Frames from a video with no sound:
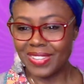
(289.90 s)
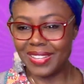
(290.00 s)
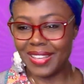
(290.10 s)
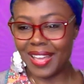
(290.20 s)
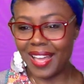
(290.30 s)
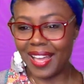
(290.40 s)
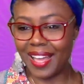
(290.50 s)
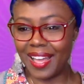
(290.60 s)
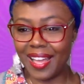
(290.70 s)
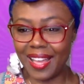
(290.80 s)

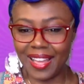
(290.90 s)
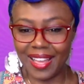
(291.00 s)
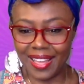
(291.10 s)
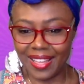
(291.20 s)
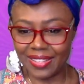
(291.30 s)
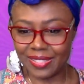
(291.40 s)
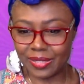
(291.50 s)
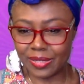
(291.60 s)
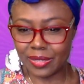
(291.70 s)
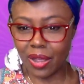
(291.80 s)
Yes.
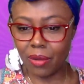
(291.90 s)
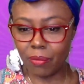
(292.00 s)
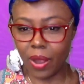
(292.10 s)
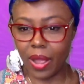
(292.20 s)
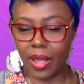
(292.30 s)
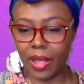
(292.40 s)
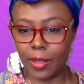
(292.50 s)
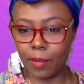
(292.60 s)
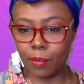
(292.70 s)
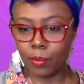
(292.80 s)
All right.